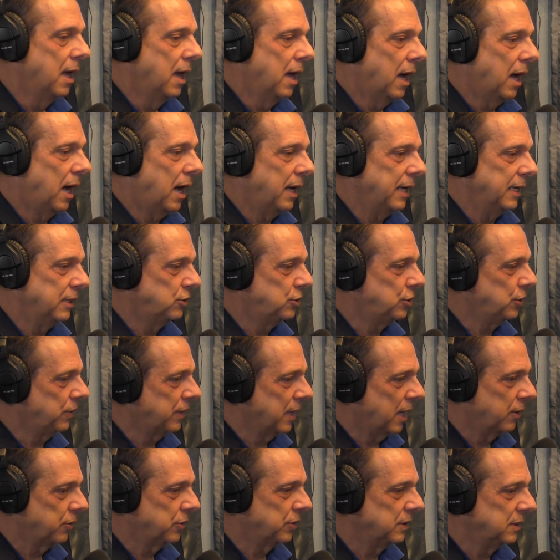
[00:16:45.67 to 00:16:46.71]
In
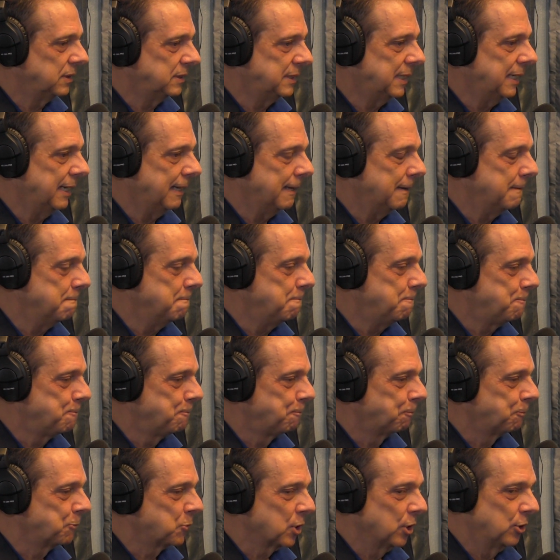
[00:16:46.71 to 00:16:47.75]
2010.
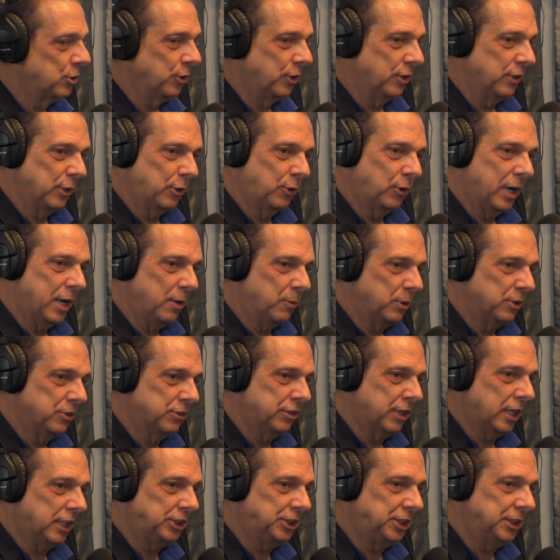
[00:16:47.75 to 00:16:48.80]
During the Great
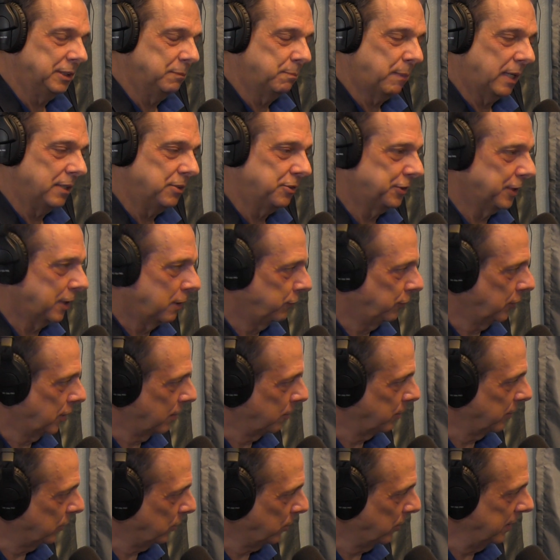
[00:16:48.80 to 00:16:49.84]
Recession, myself
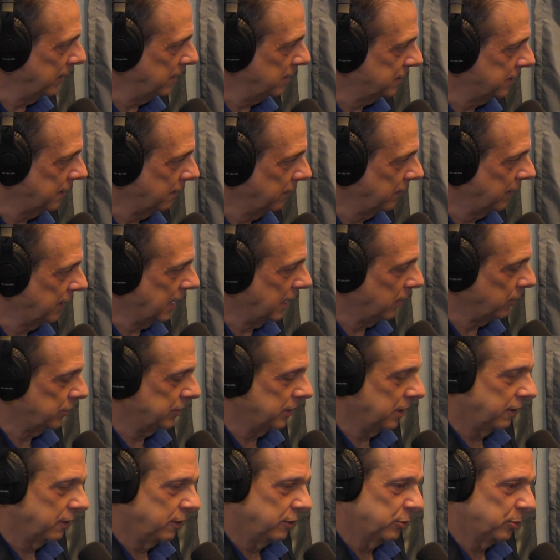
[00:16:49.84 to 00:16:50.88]
along with 27,000
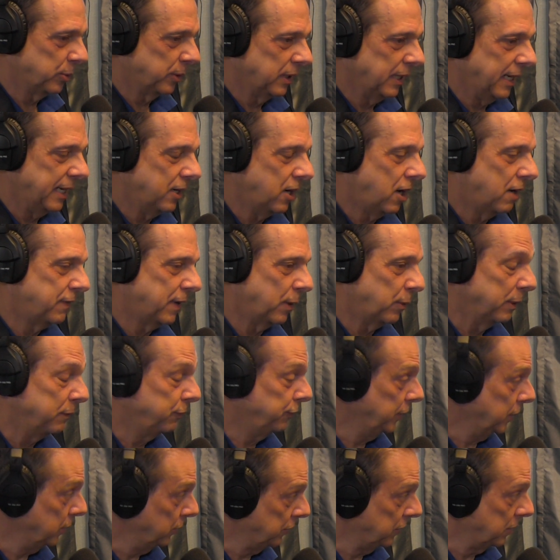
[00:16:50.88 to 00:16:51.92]
others were laid off. I
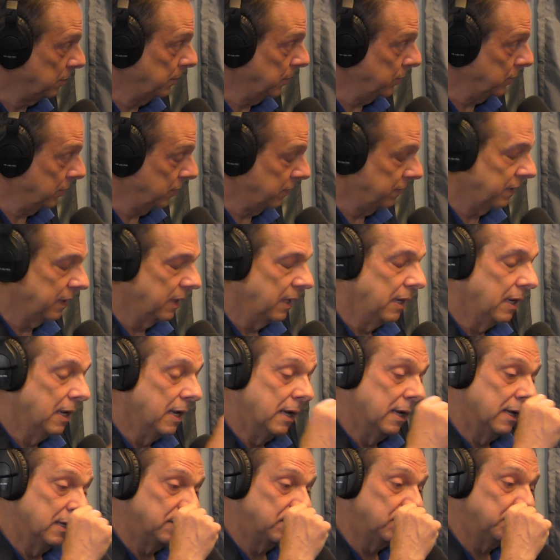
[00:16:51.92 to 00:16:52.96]
refused to move
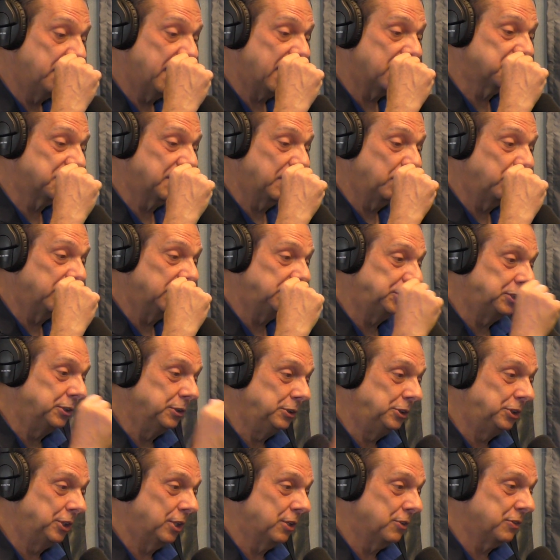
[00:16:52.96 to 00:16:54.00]
to Basking Ridge, New
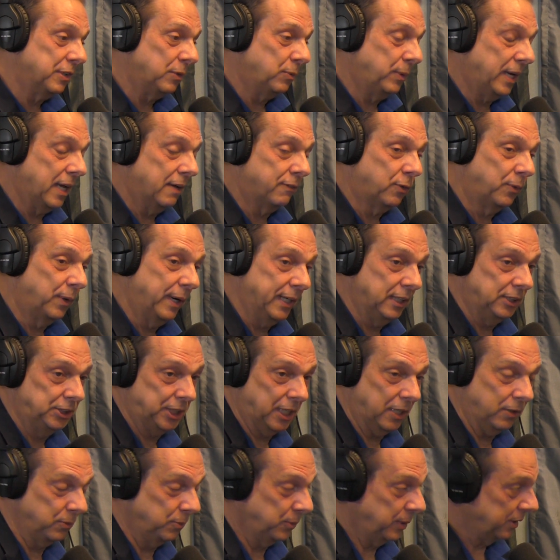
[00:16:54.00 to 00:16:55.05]
Jersey. We have a ranch
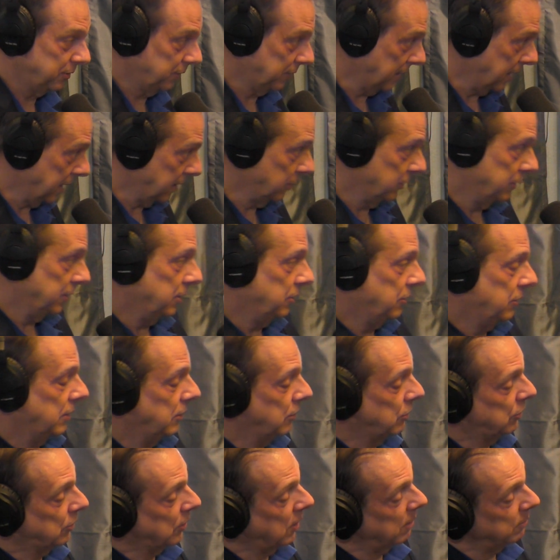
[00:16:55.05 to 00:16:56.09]
out in West Texas, and
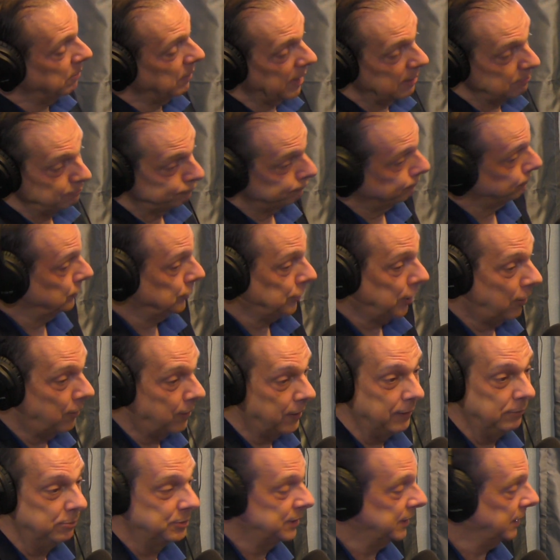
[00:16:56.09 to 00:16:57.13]
so I'm like,
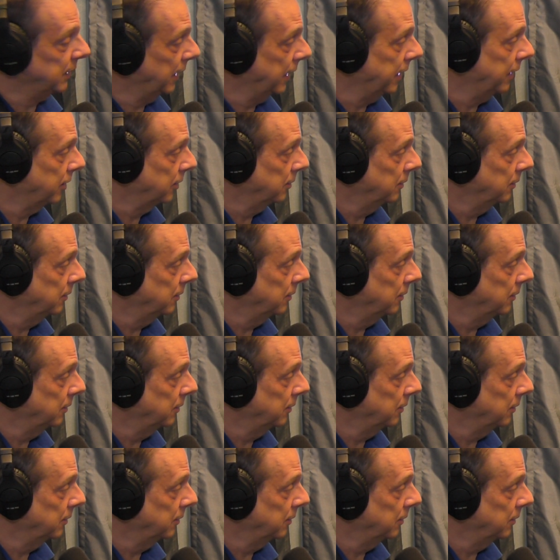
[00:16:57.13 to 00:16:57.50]
sorry, see you later.